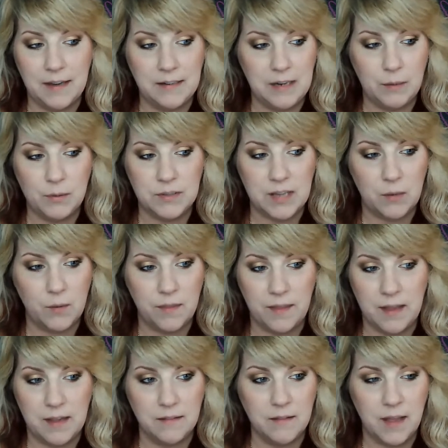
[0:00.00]
And then
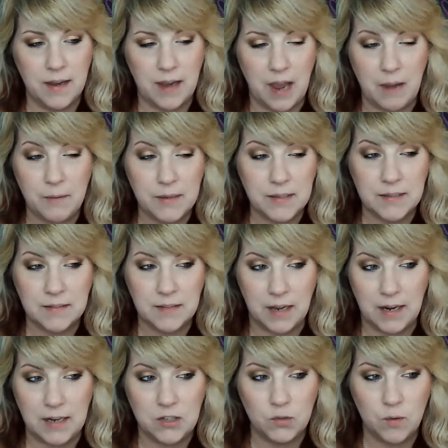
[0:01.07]
it was like within, like,
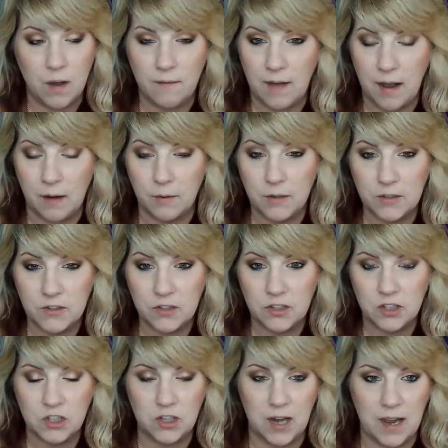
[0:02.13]
I would say
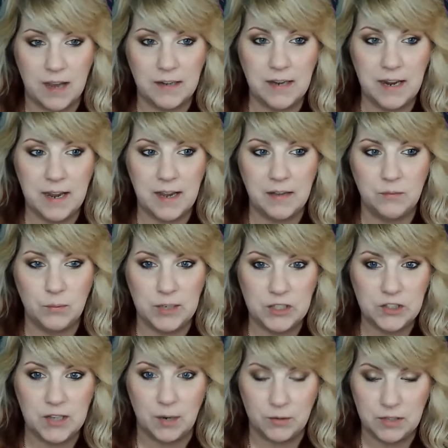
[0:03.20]
12 hours,
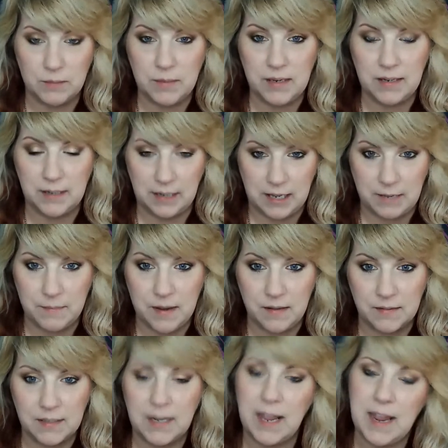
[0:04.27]
John had reached out to
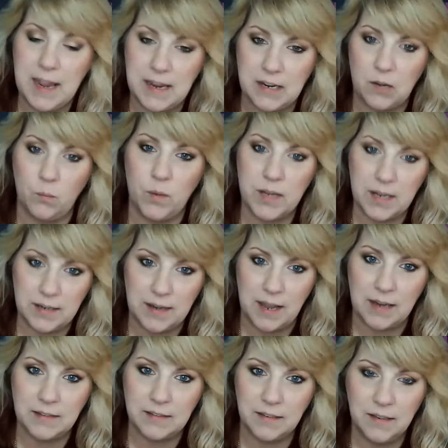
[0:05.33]
me in an email and said,
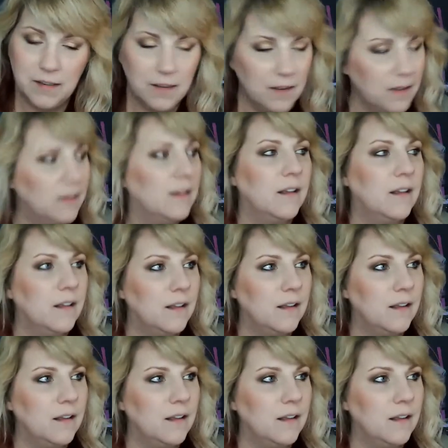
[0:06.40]
hey, can we connect?